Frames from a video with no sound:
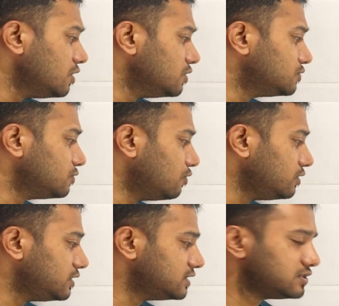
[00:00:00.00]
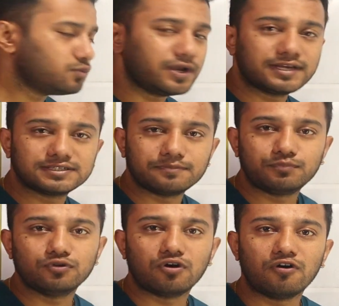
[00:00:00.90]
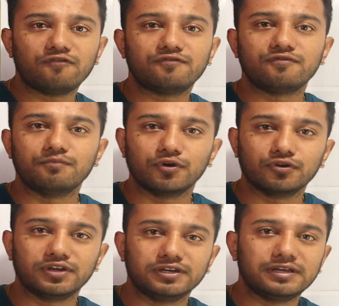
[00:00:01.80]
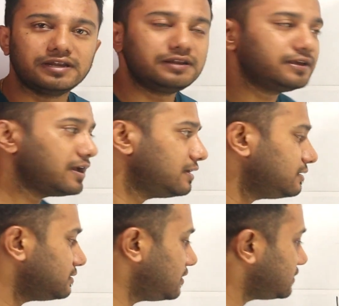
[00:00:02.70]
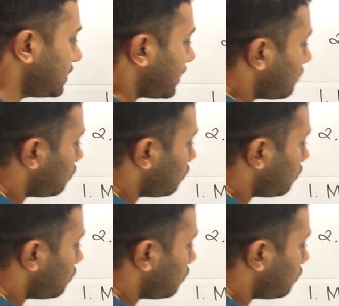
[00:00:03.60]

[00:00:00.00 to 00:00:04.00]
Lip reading: So this is one example of monodentate ligand. The second